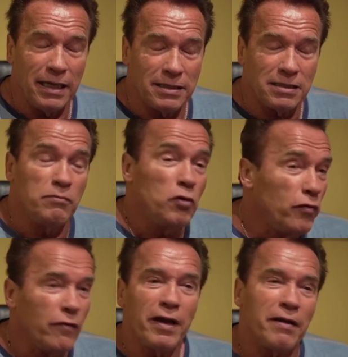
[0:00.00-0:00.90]
in some
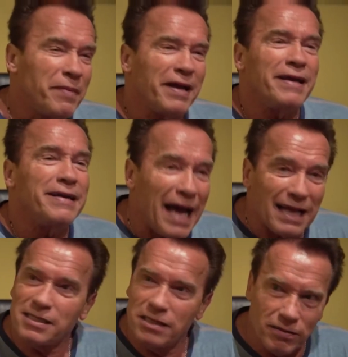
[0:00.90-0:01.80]
movie where you play a
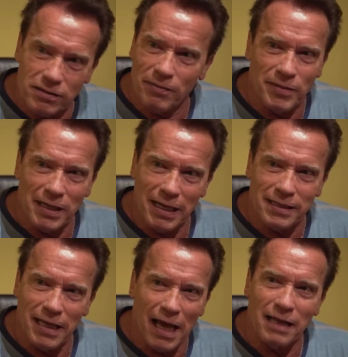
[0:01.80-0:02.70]
Nazi or something
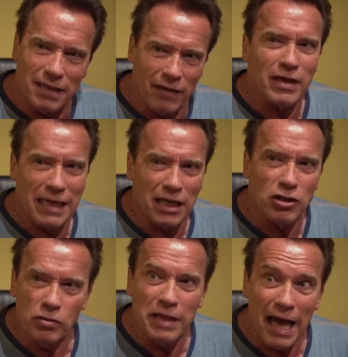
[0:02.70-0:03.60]
like that. Yeah, we
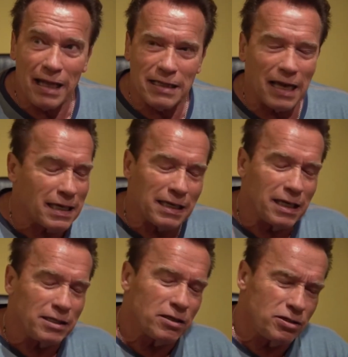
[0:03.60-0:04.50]
can do that. I could
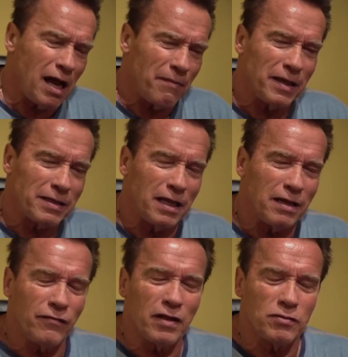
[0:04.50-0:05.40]
get you a job like that
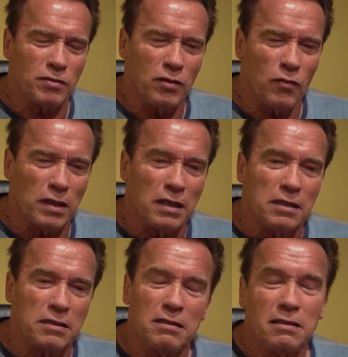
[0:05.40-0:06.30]
if that's what you want.
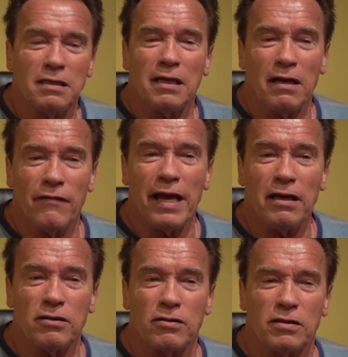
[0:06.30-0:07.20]
So that's the kind of
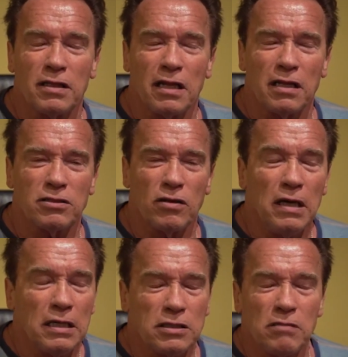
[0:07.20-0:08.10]
attitude that I saw.
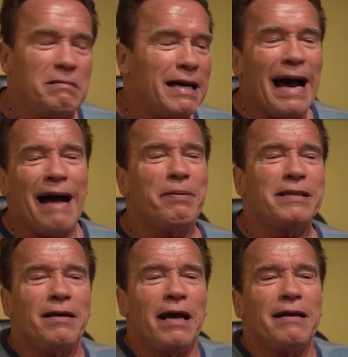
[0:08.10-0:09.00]

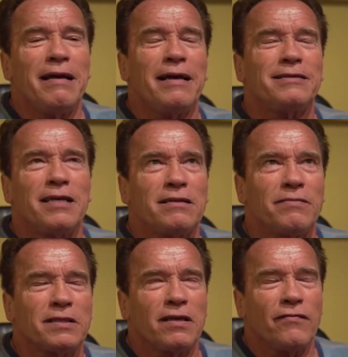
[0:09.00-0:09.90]
But I said
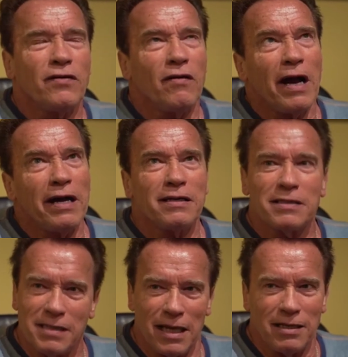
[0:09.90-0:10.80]
to myself, you know, I
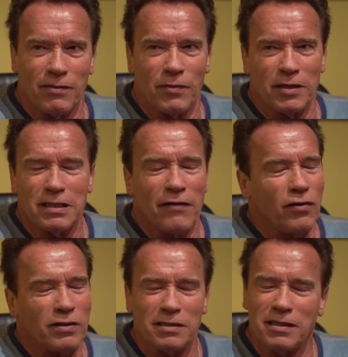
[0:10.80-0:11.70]
understand it because I've
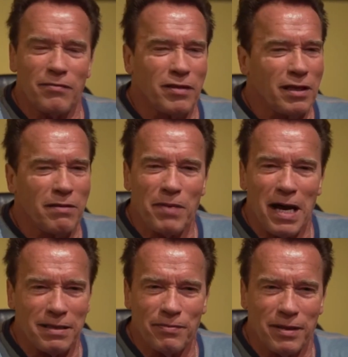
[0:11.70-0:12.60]
heard the same thing in
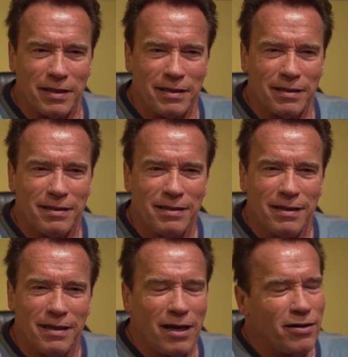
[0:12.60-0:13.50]
bodybuilding.
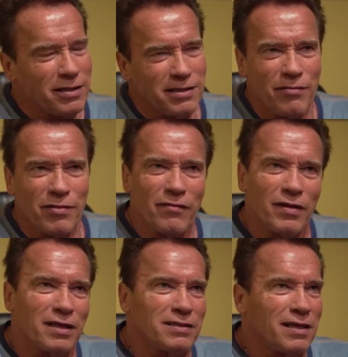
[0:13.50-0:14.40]
I heard the same thing
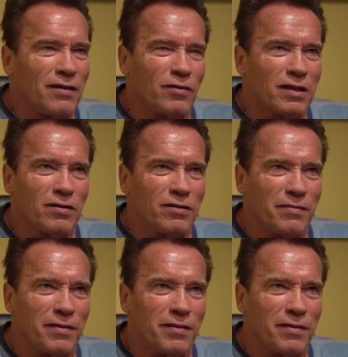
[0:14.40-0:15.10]
when I said I want to go to